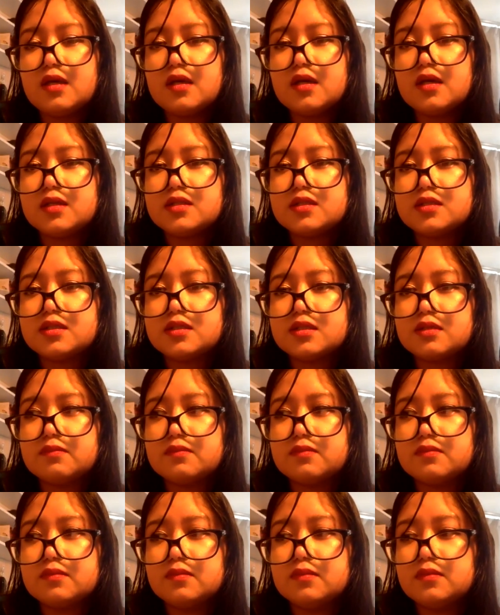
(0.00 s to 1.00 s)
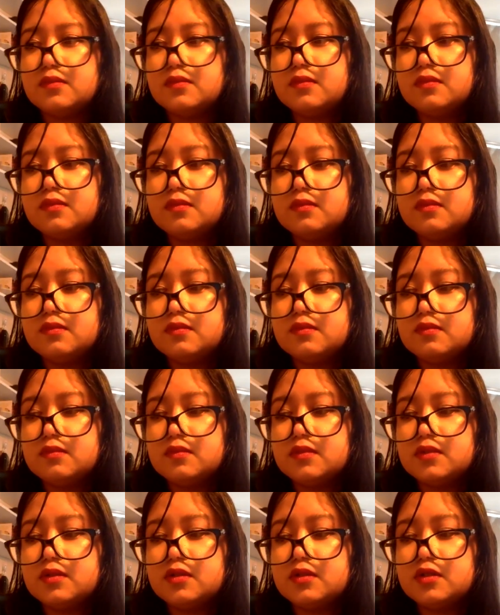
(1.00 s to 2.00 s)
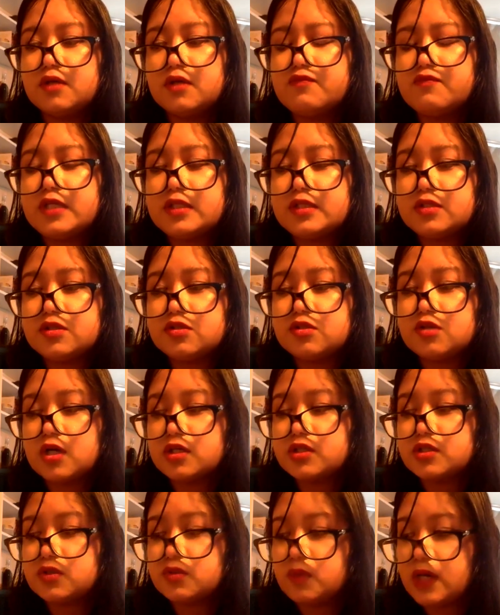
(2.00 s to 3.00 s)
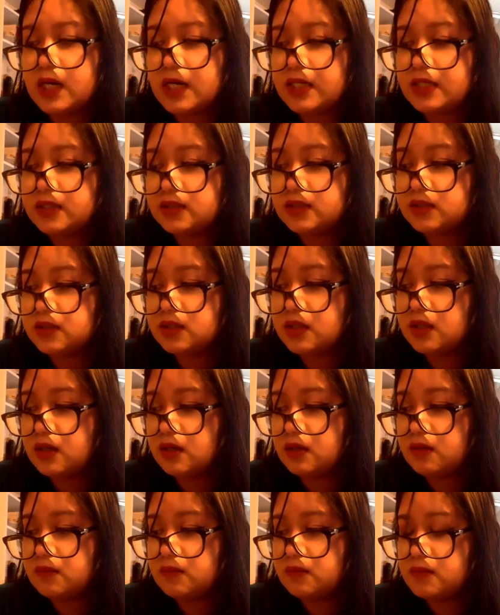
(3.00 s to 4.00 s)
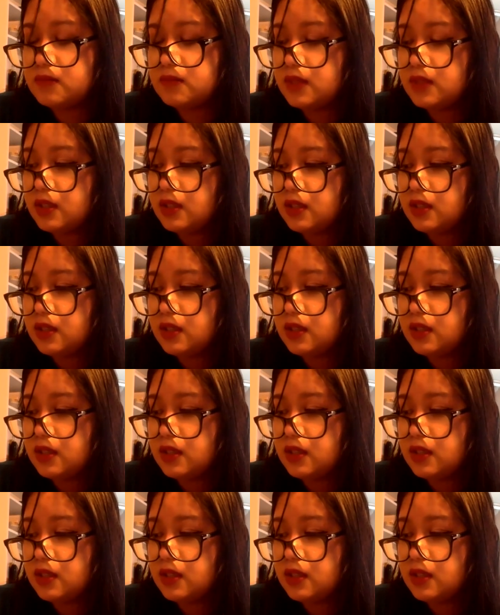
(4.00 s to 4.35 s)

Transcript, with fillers: and um, governance structure wise, um,